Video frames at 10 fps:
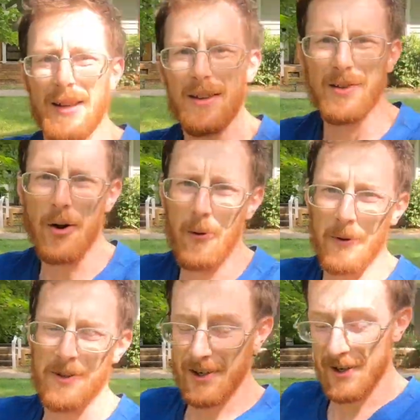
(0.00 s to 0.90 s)
So we'll
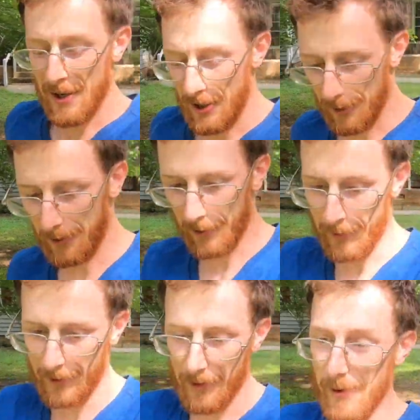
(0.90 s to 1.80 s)
see. Well, I'm
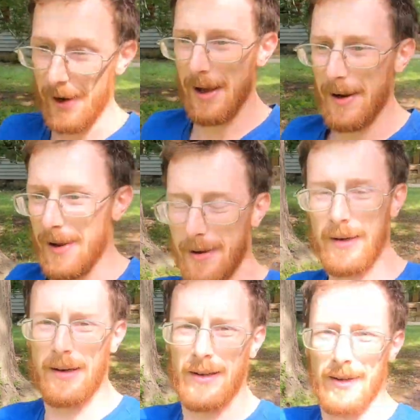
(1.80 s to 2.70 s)
gonna go ahead
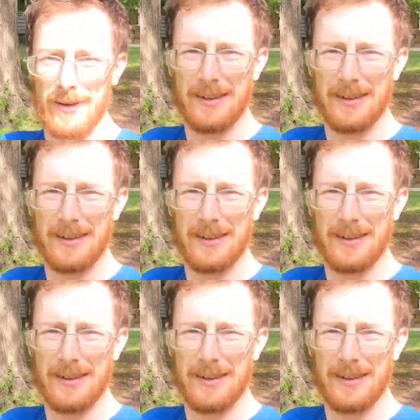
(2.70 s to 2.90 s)
and